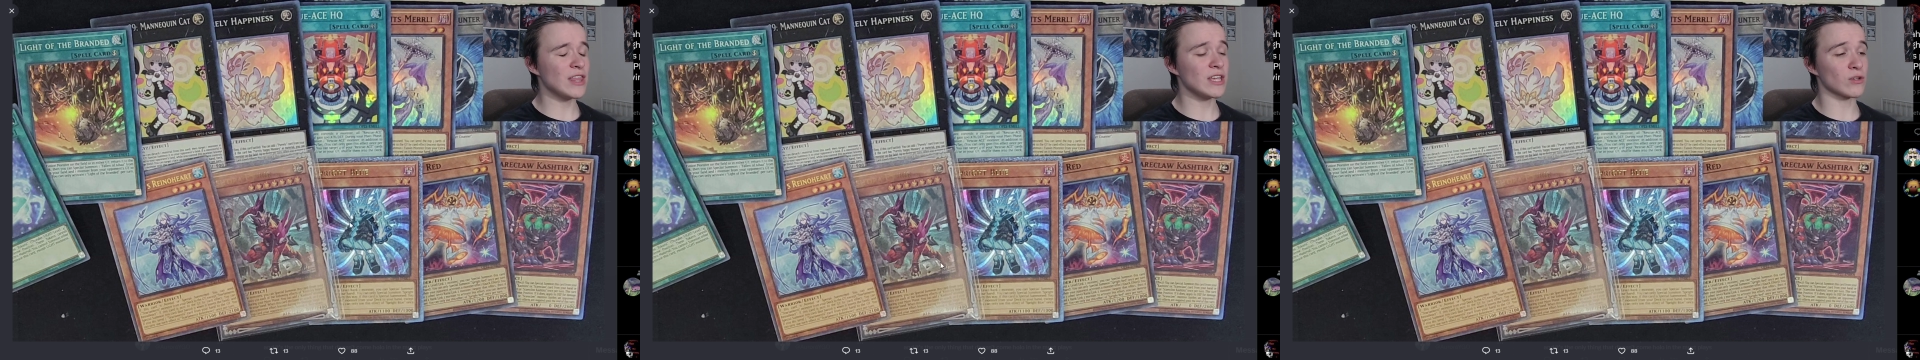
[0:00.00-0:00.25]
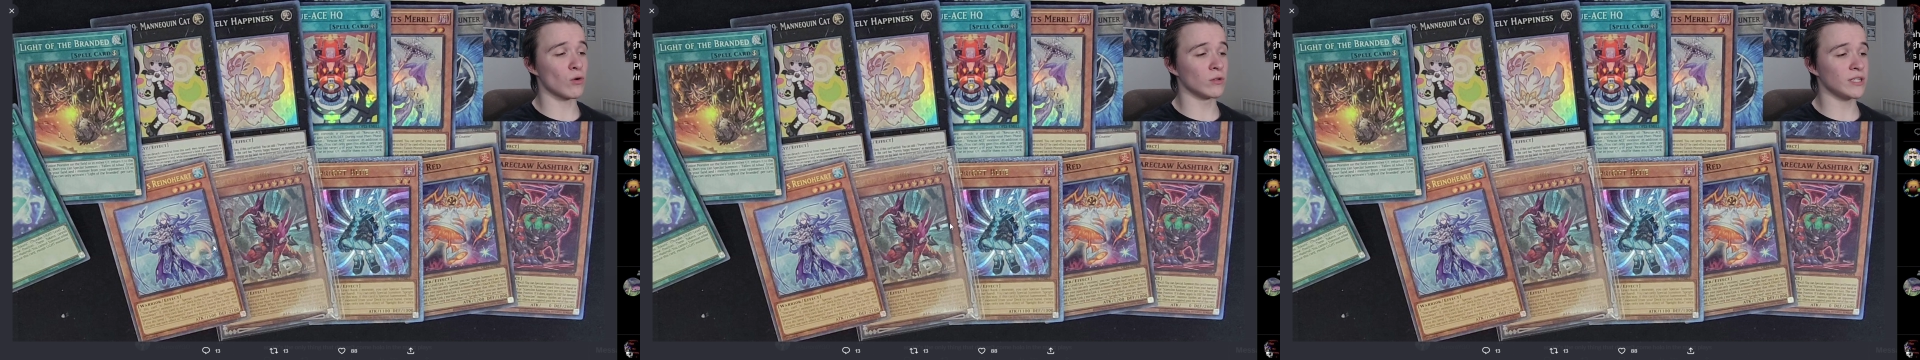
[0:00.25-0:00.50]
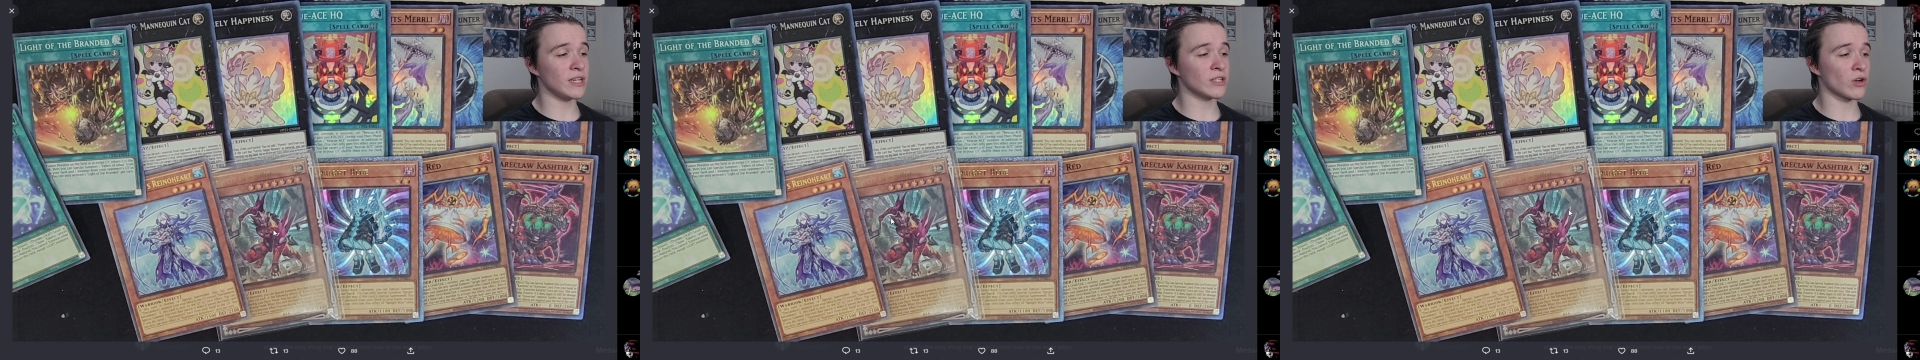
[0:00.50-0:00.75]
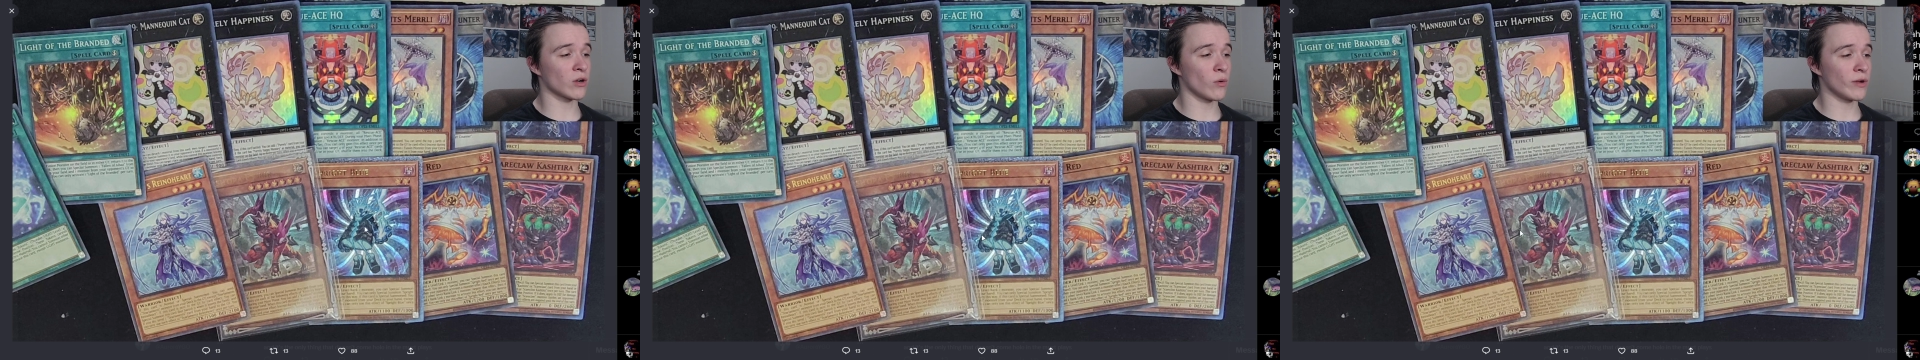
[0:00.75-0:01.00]
And these
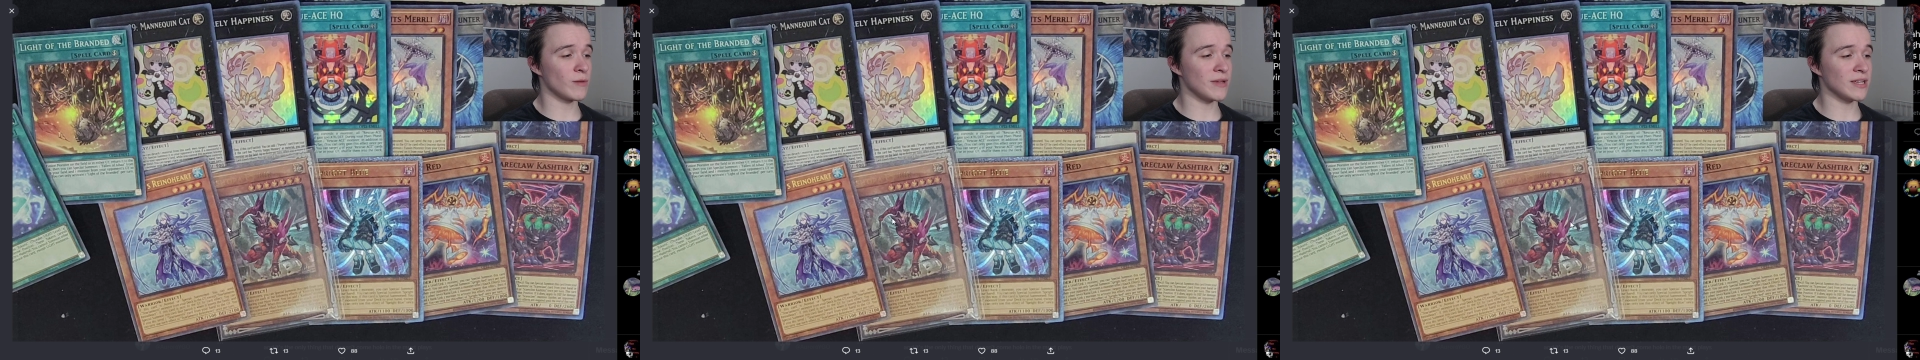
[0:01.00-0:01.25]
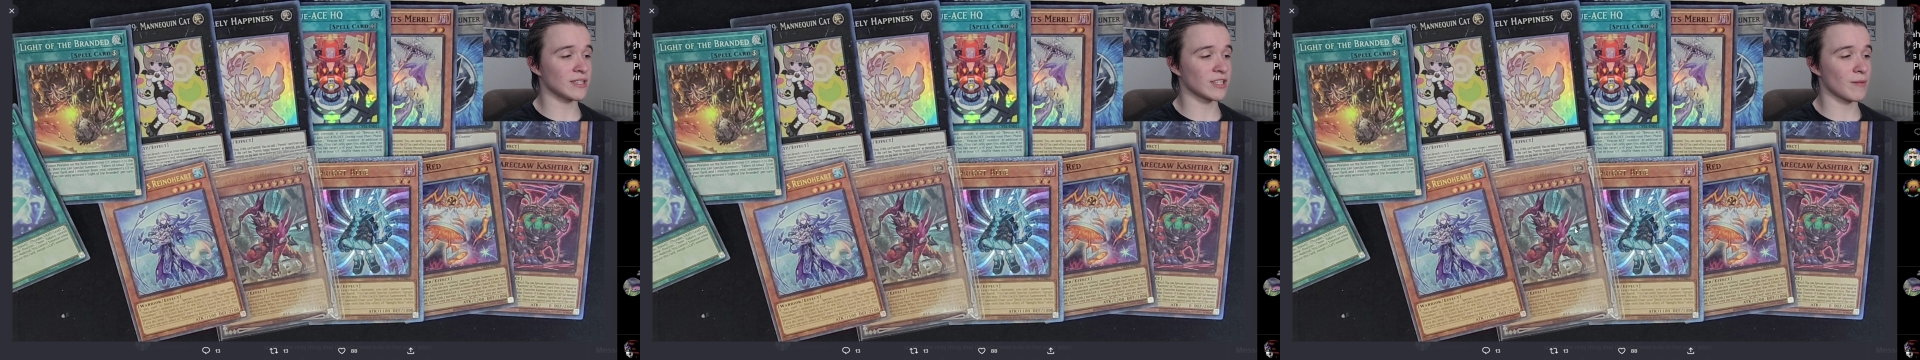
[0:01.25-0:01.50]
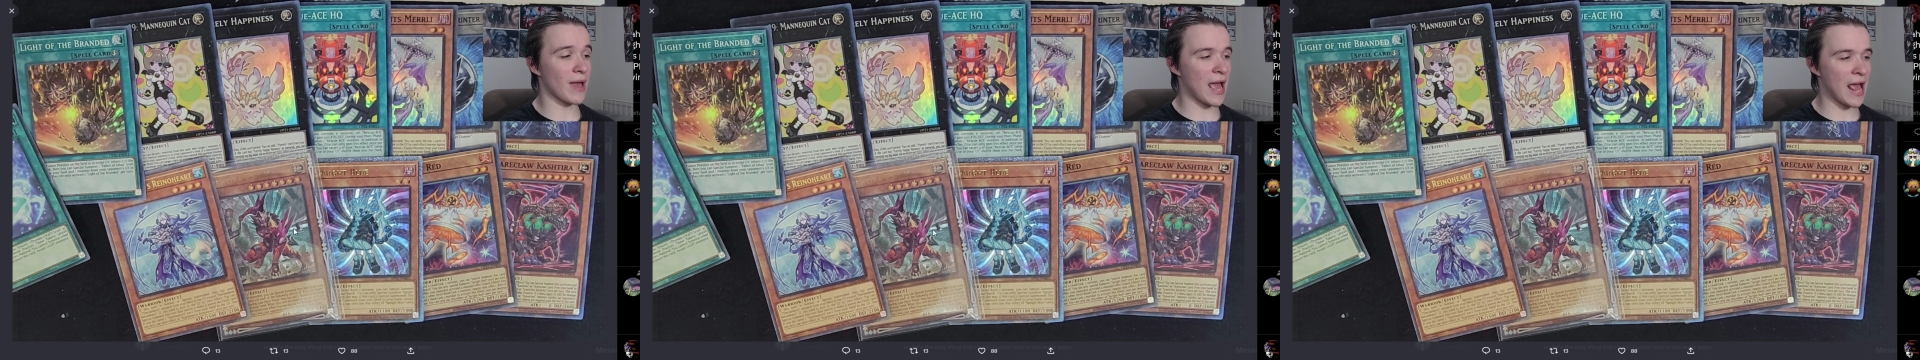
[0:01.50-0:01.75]
ultis are going to be some